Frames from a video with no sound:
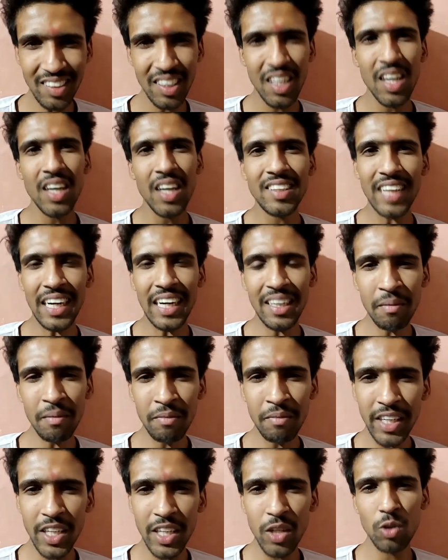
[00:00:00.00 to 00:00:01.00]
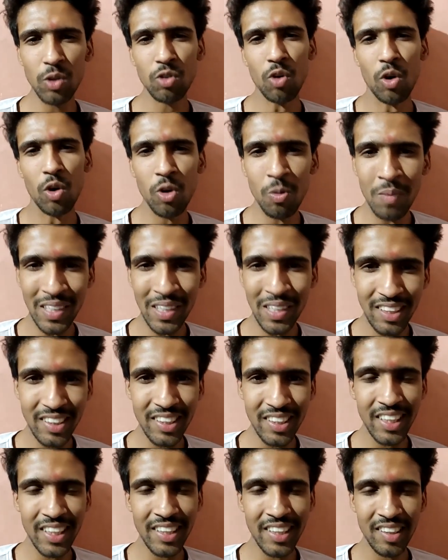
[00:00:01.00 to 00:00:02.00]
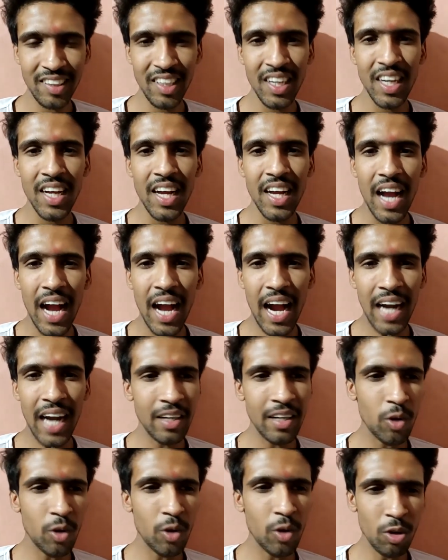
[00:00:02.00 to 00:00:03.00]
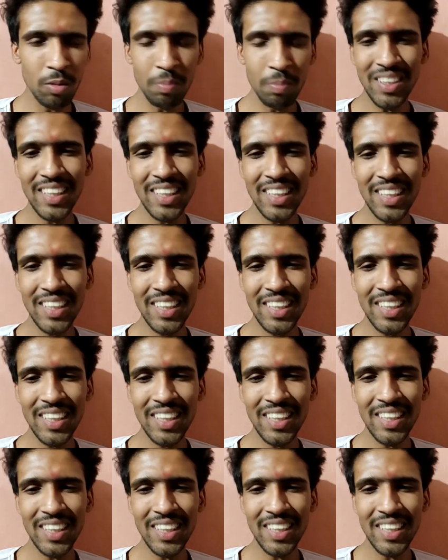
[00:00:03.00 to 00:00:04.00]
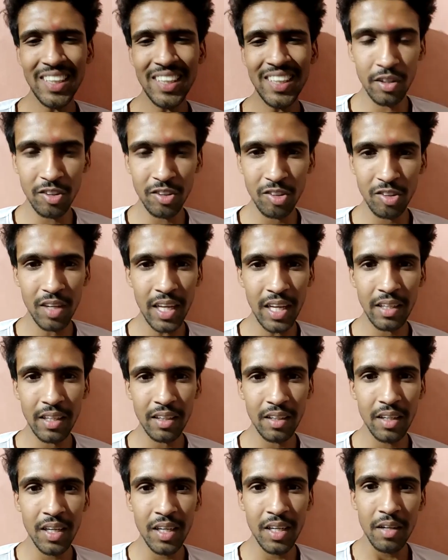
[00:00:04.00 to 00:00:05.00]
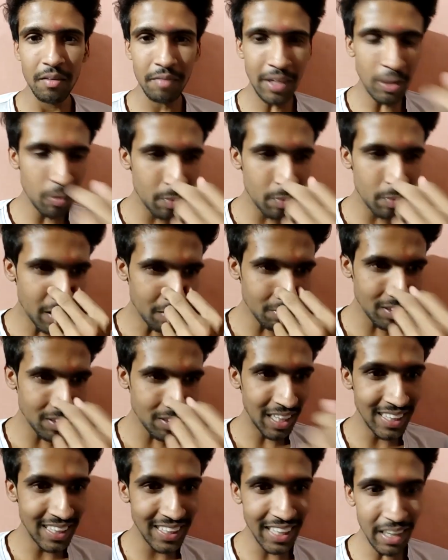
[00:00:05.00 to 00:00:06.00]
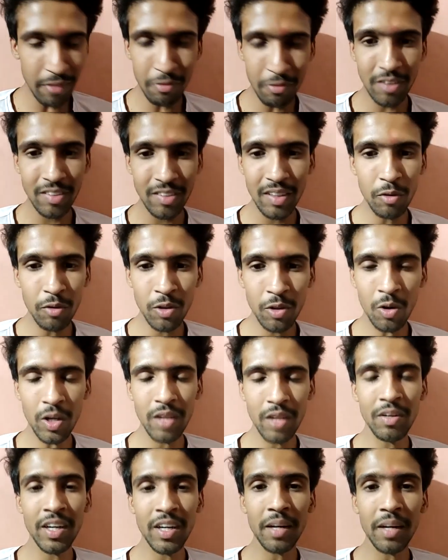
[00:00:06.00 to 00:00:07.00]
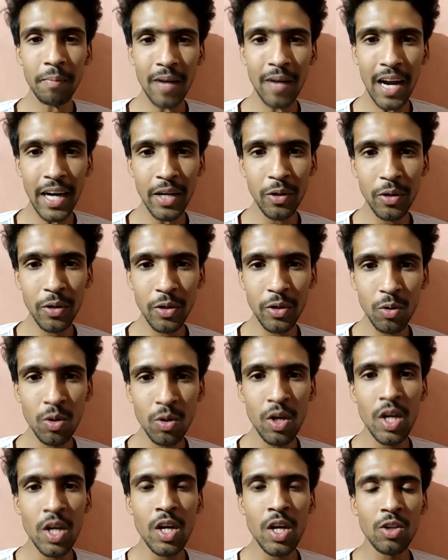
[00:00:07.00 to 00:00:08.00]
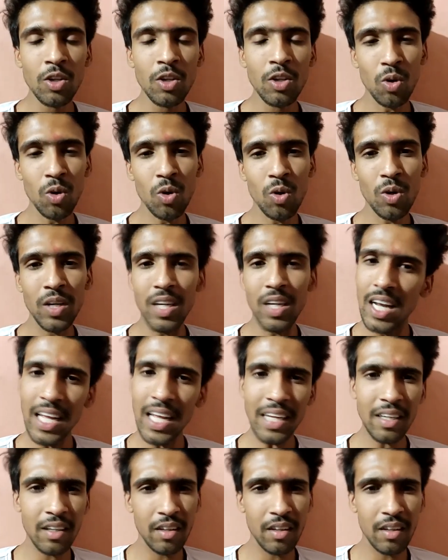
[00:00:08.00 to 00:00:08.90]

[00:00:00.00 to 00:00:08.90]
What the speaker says: Send them videos, audio messages, and don't be salesy at first. Like when you become salesy at first, they would not even reply to you. So like